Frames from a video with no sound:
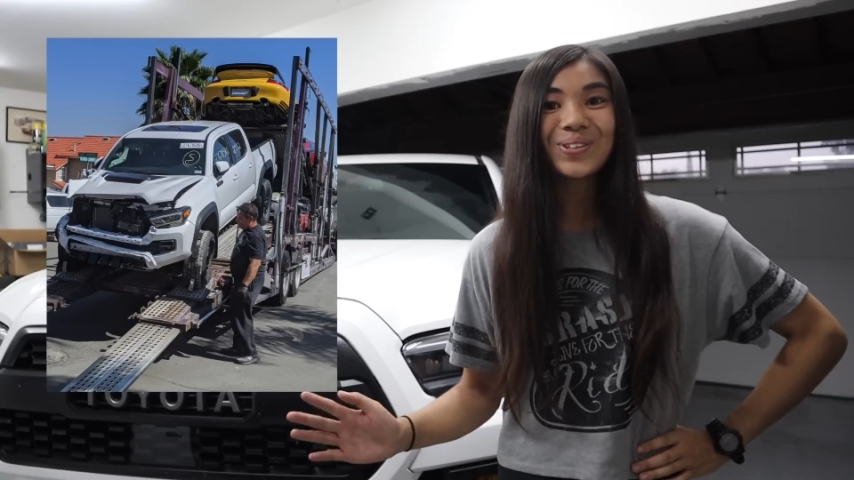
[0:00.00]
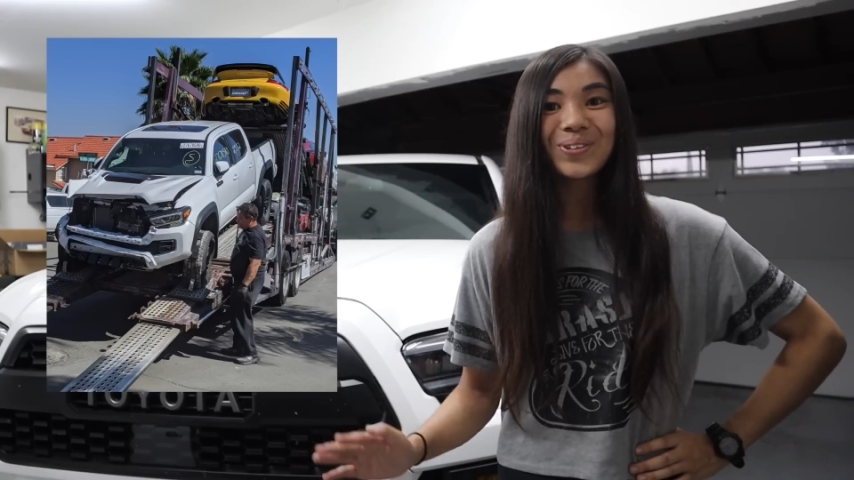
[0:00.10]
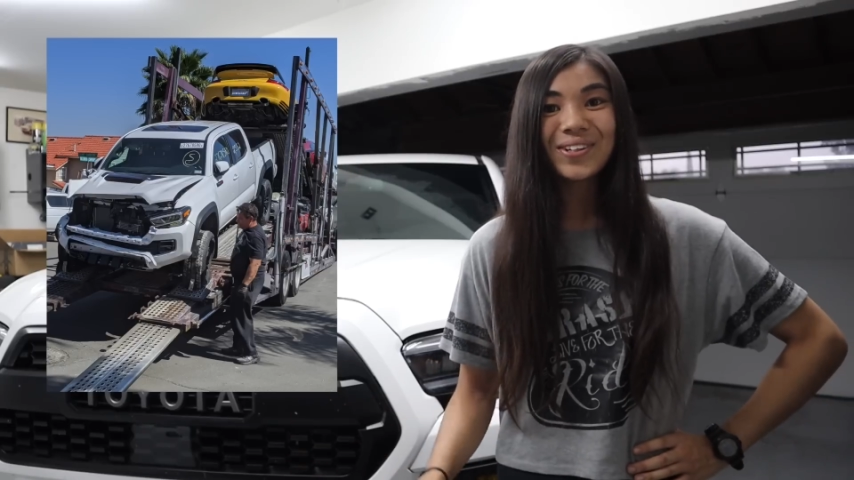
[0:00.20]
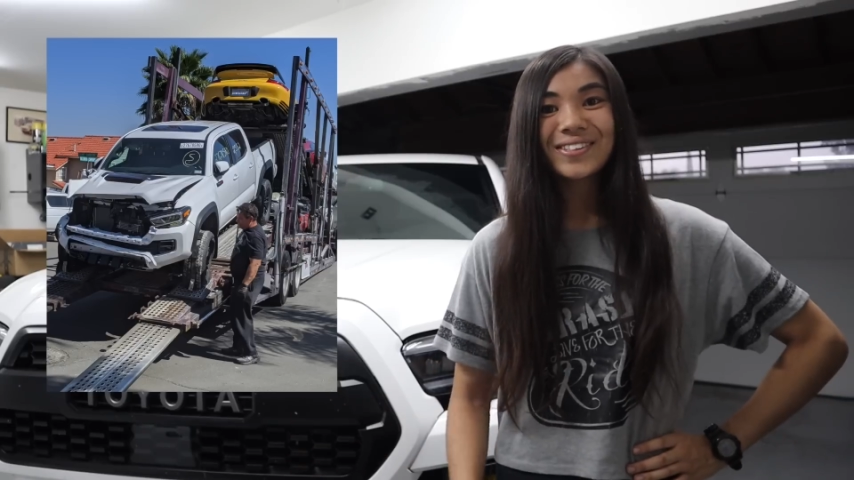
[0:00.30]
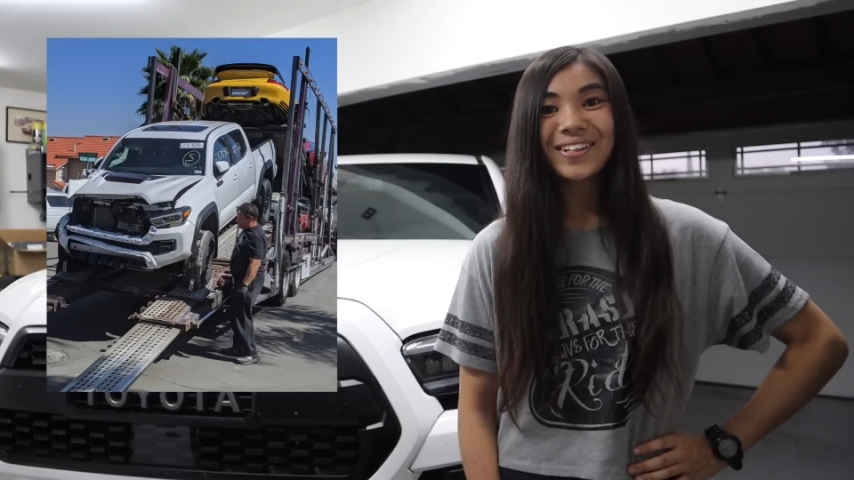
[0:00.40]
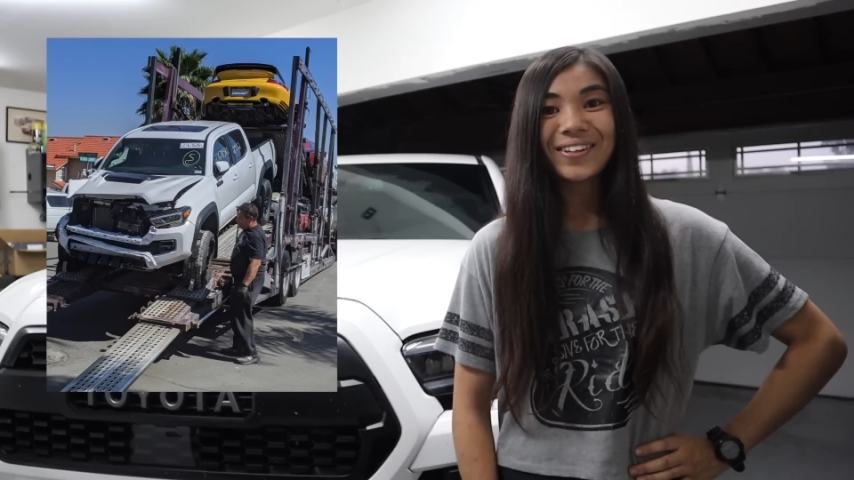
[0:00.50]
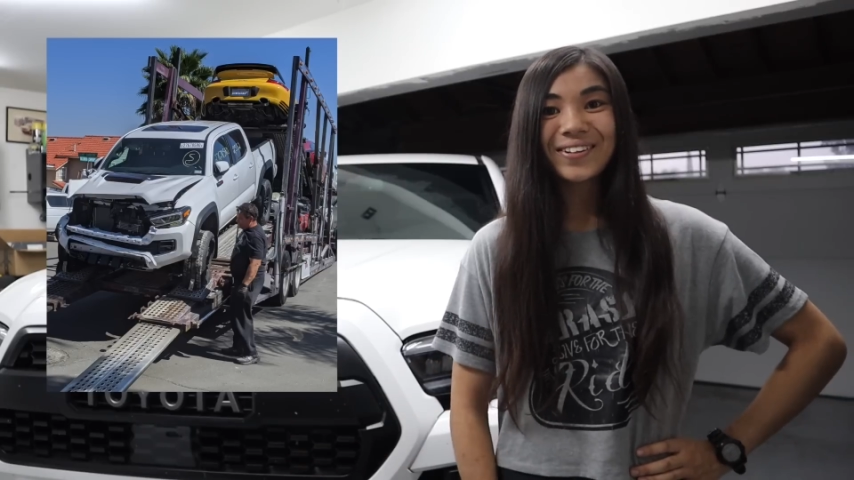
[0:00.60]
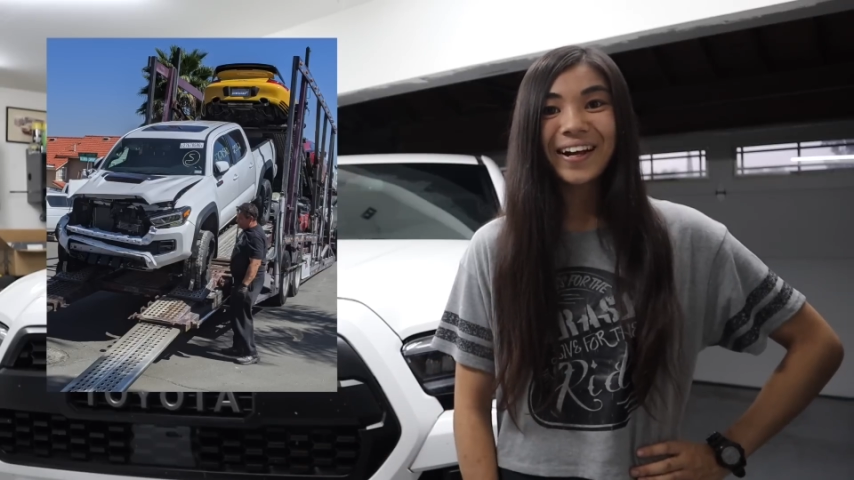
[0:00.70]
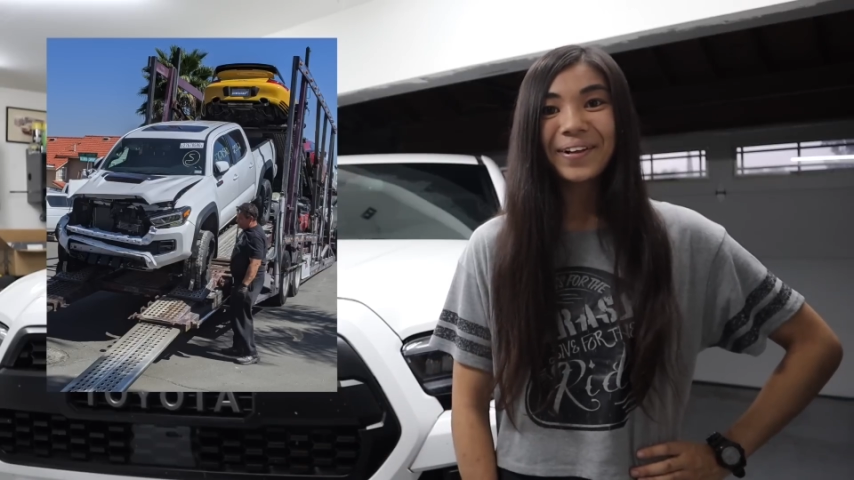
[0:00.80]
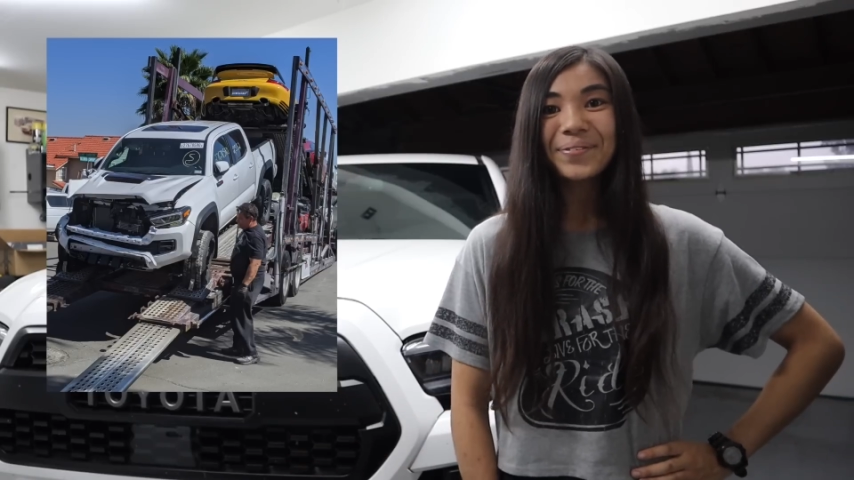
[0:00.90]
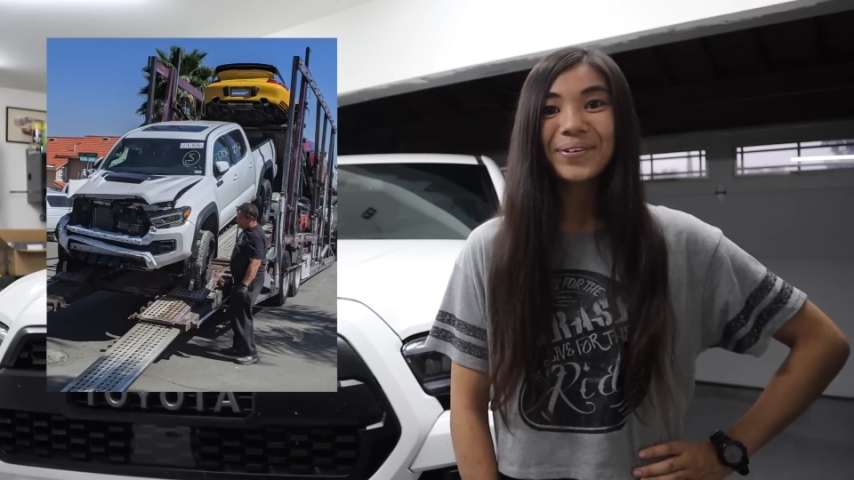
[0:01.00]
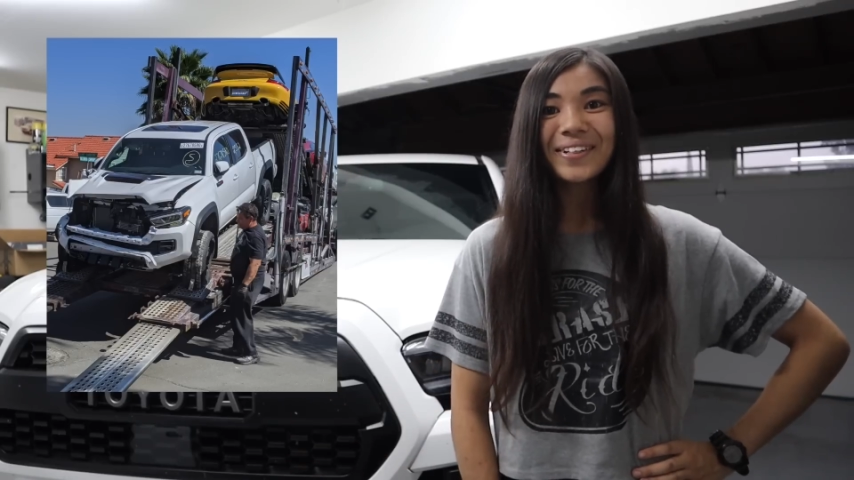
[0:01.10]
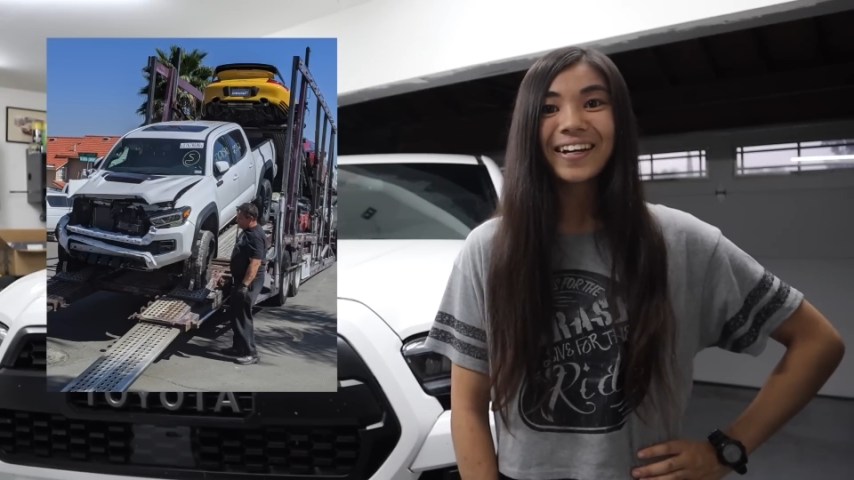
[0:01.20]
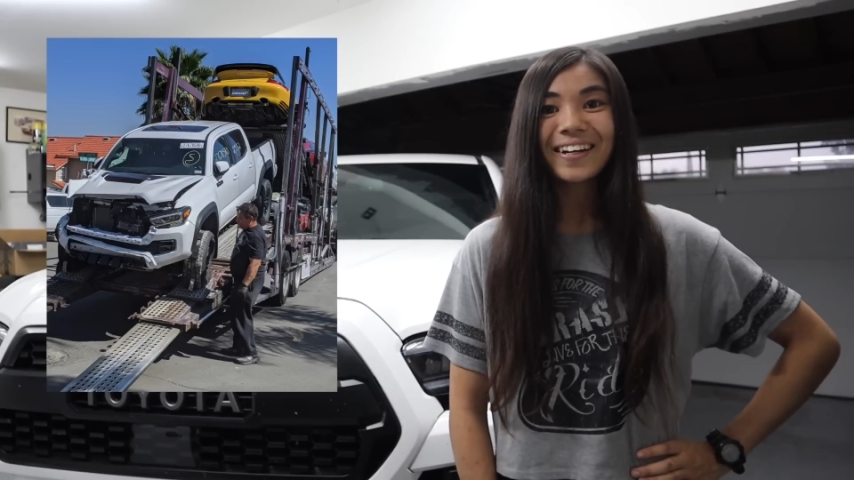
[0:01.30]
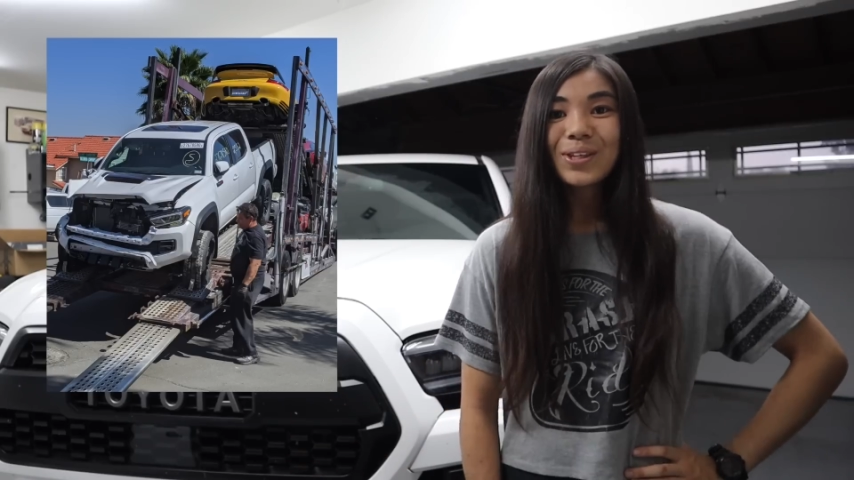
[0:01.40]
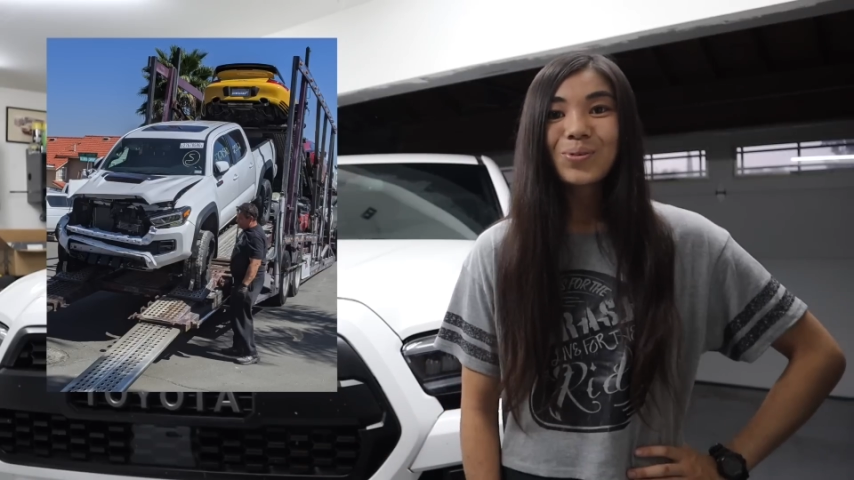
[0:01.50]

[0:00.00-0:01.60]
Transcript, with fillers: to Southern California.